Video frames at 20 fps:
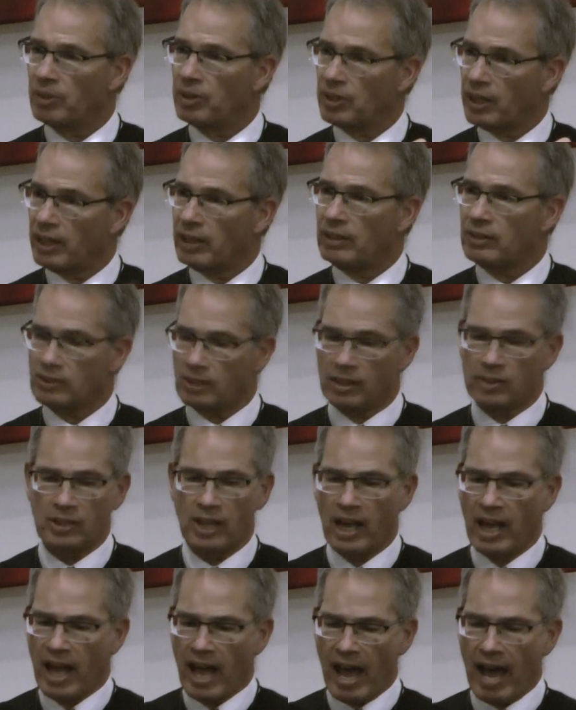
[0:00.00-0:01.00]
And then he says,
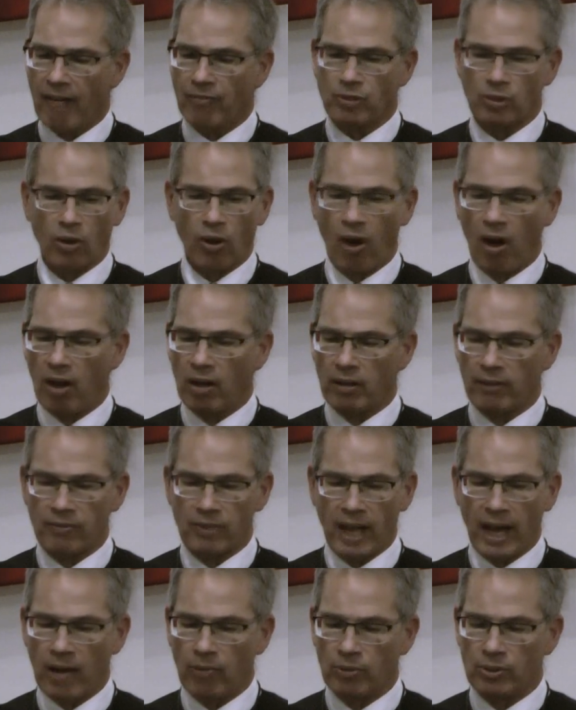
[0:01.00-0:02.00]
after all of
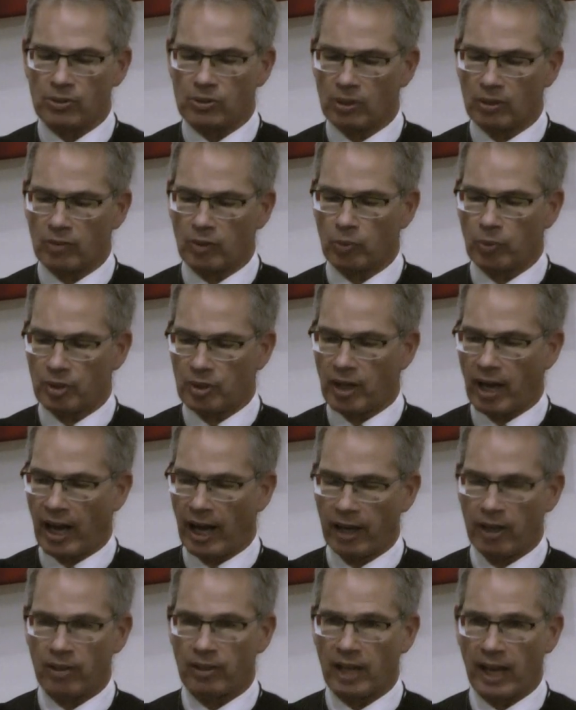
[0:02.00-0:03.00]
that was over, would the
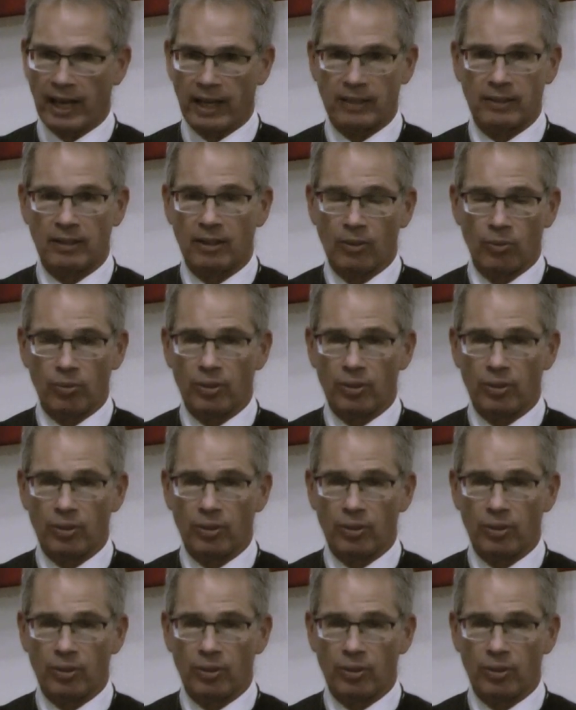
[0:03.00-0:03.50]
hired hand,